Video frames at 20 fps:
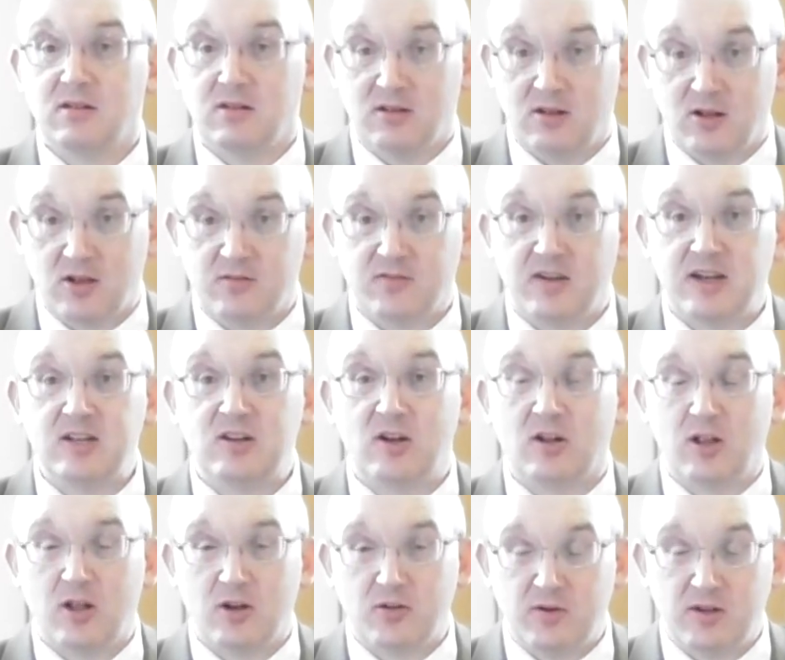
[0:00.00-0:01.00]
A lot of
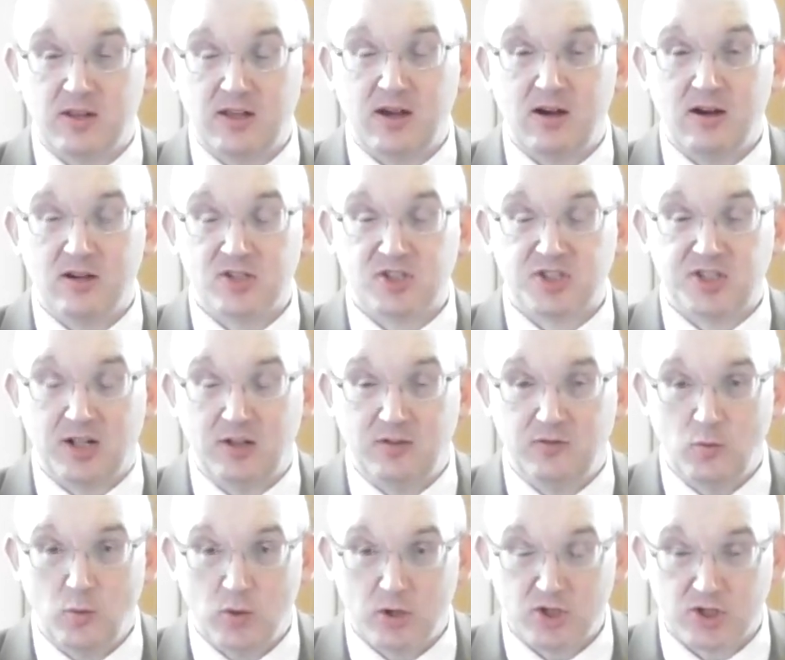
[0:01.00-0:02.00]
idolatry there,
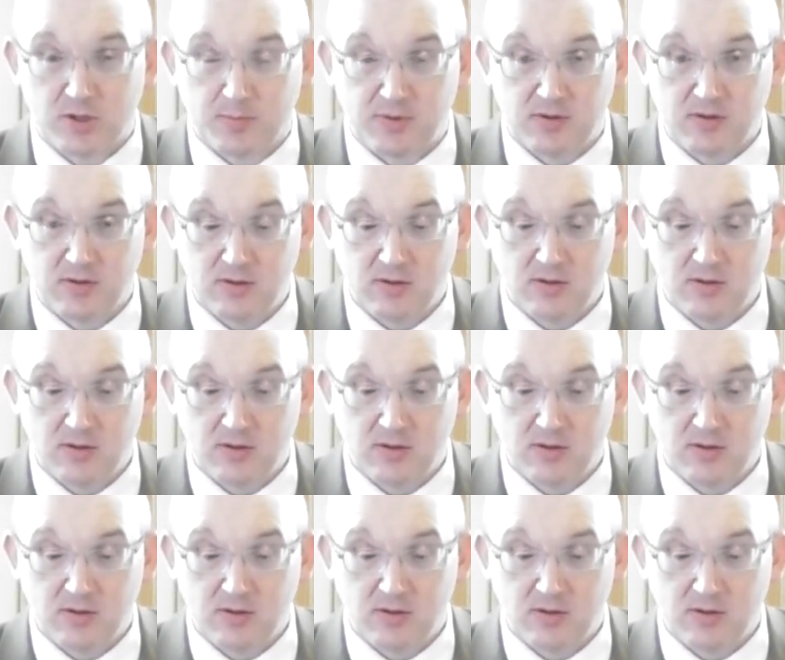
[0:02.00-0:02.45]
self-worship.